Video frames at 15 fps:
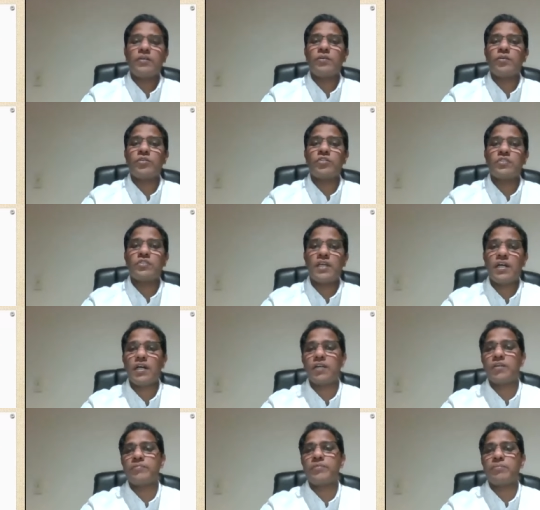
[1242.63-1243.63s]
O
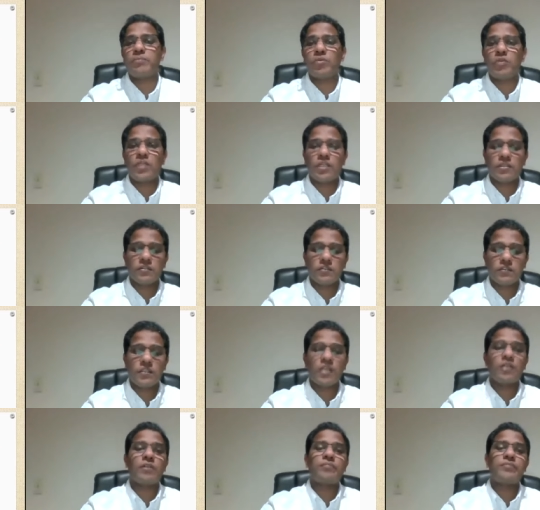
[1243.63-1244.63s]
star of the morning,
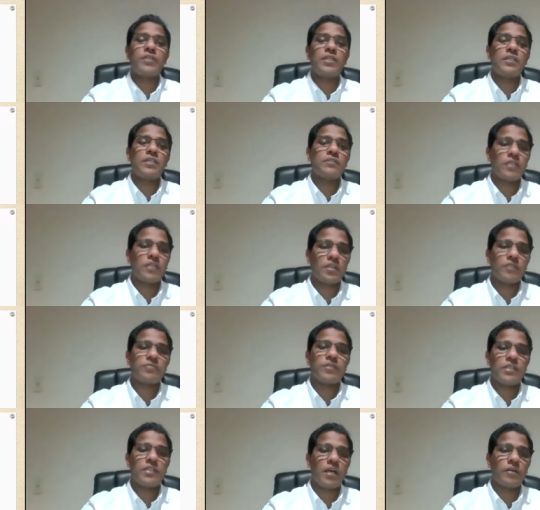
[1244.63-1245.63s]
son of the son of
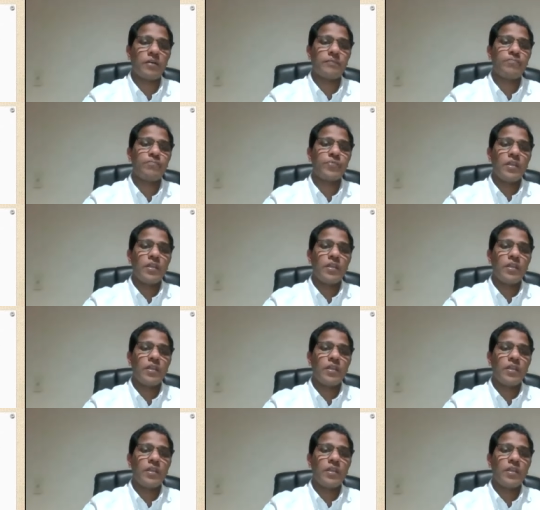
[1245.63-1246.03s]
the dawn.